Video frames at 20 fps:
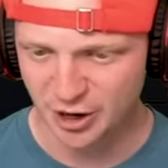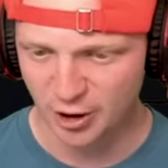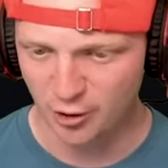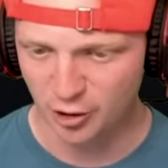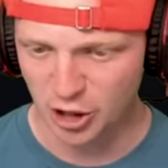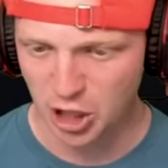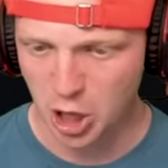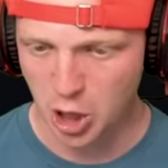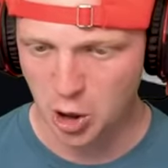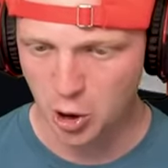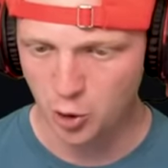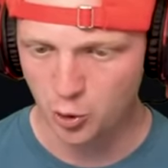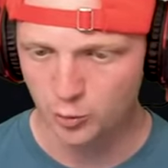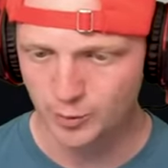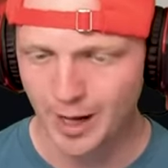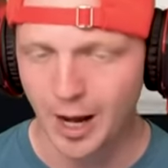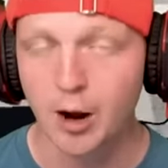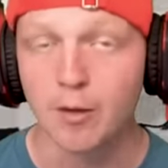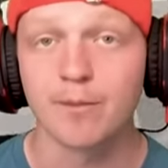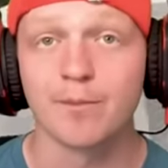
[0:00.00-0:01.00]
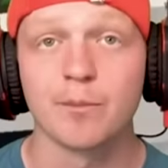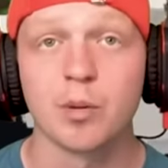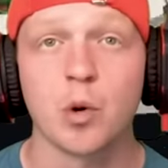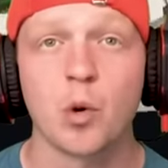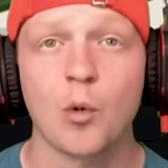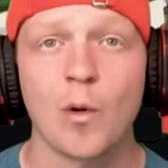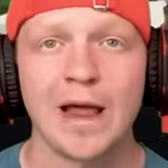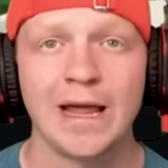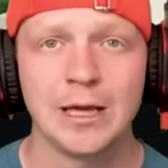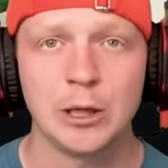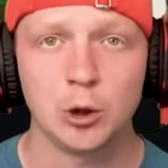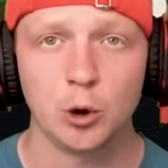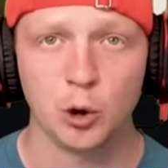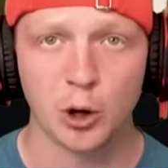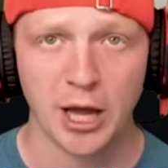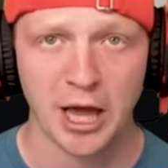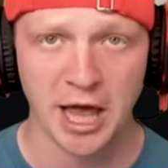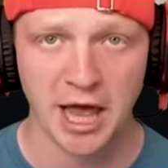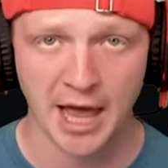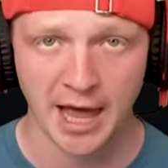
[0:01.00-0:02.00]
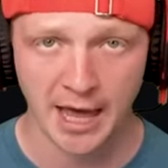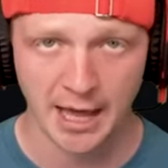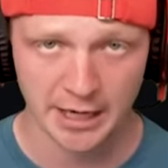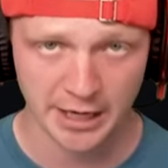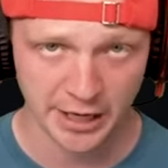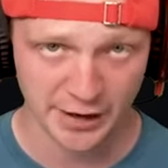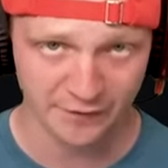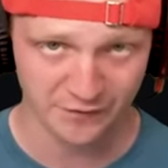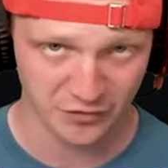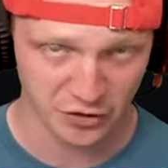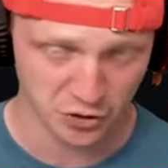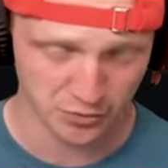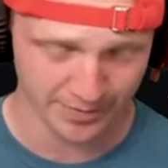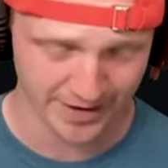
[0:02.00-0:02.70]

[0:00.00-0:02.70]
our cone, our Pringle can, if you